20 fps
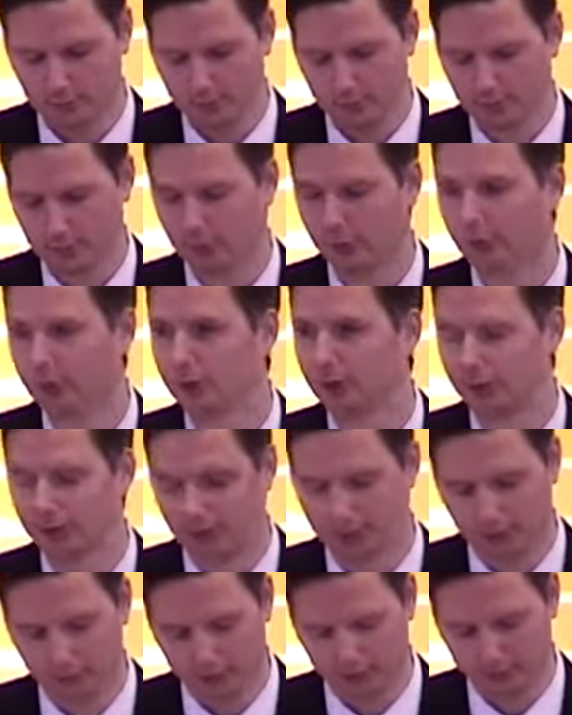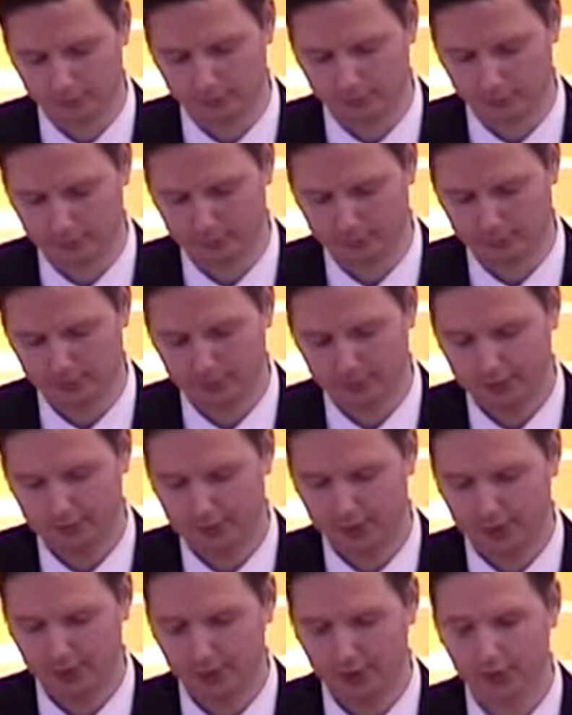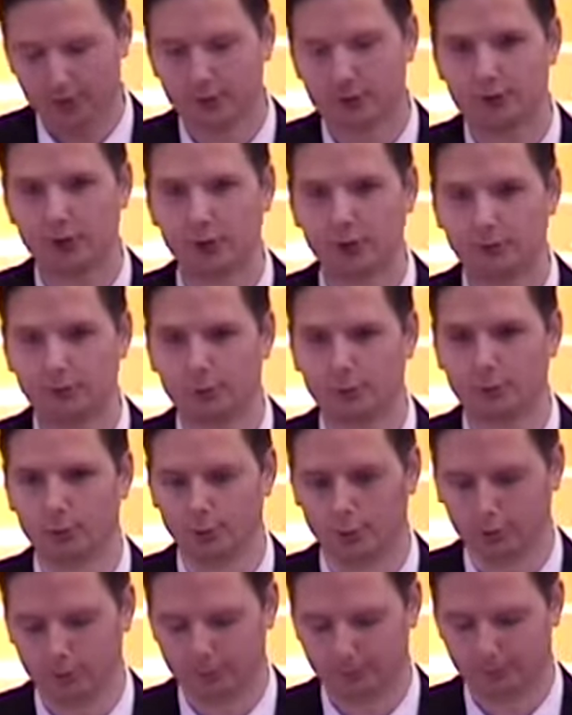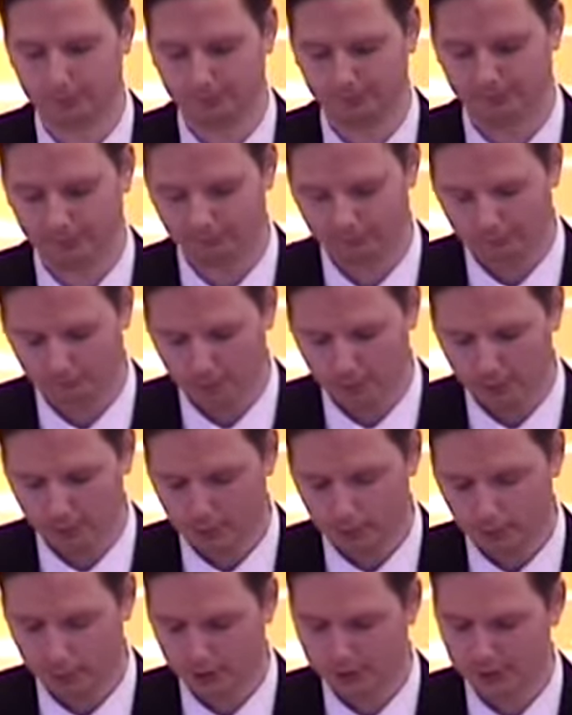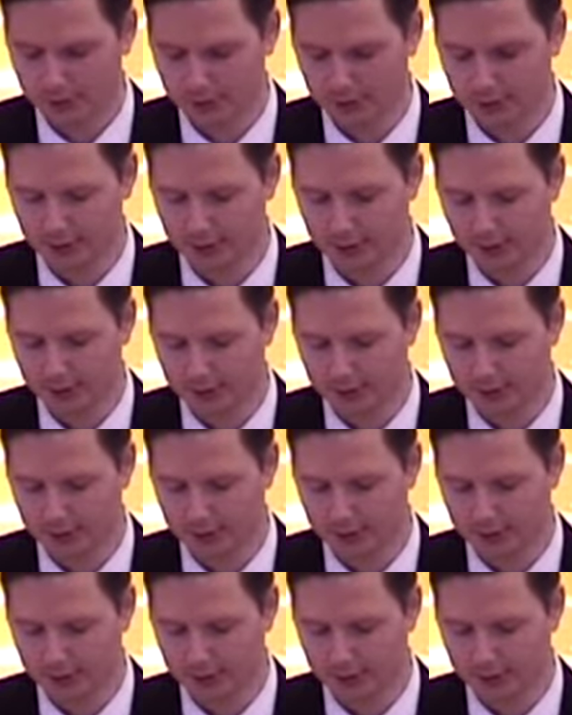or going to think well of me. And neither is love rude, which is to say,